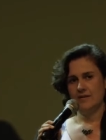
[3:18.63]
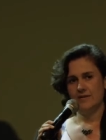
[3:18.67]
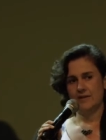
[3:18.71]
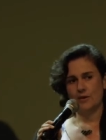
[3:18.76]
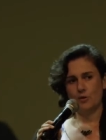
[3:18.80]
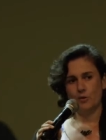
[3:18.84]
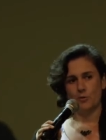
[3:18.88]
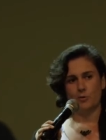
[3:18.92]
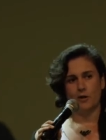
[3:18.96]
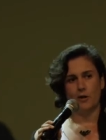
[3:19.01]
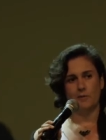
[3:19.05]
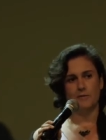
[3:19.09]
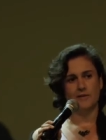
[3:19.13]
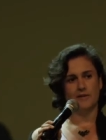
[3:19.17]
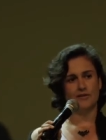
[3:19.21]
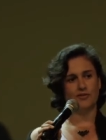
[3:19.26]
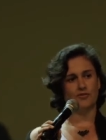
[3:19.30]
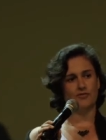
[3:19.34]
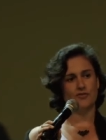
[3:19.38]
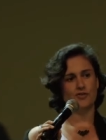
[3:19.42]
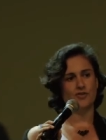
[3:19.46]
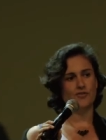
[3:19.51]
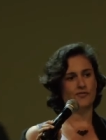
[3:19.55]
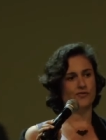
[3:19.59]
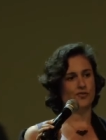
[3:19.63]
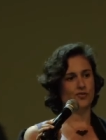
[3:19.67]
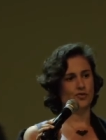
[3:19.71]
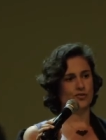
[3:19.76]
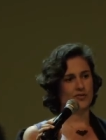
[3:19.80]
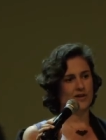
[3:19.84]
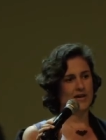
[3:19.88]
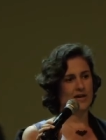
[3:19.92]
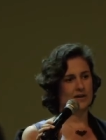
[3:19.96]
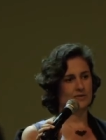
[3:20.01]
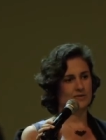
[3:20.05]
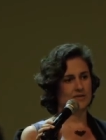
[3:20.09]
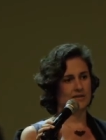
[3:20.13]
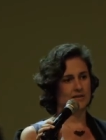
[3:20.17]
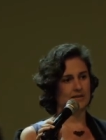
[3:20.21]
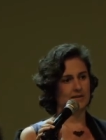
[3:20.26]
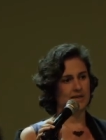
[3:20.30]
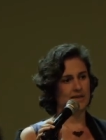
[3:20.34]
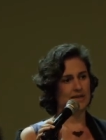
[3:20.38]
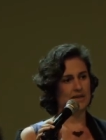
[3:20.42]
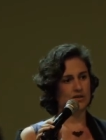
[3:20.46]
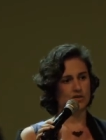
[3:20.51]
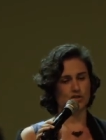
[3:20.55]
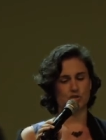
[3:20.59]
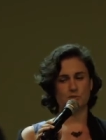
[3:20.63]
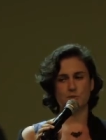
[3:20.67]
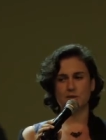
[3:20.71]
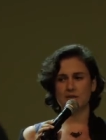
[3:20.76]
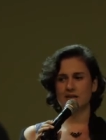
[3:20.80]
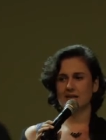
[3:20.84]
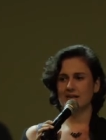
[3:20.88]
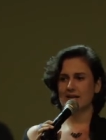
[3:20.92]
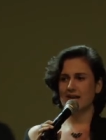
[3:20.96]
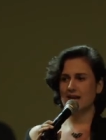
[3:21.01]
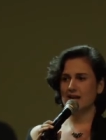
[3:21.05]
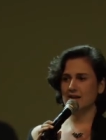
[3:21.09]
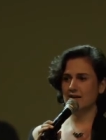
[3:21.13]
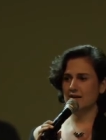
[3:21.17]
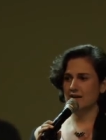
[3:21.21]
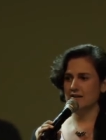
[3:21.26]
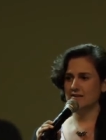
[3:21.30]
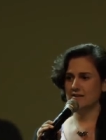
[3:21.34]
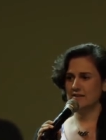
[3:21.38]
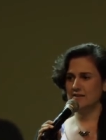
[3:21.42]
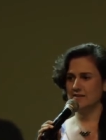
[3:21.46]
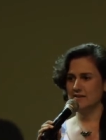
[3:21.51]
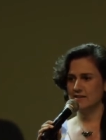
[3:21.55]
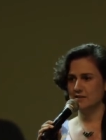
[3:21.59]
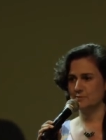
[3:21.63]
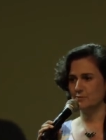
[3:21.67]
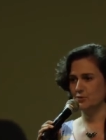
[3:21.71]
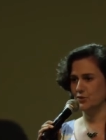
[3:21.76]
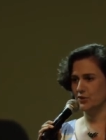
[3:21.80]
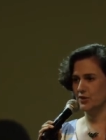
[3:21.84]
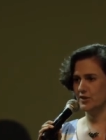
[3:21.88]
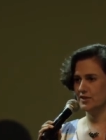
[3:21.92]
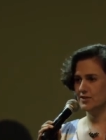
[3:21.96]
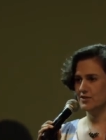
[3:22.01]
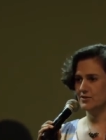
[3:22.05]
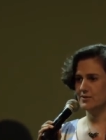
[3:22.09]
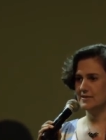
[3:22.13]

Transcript: There were probably 3,000 or 4,000 Englishmen in Calcutta at this point.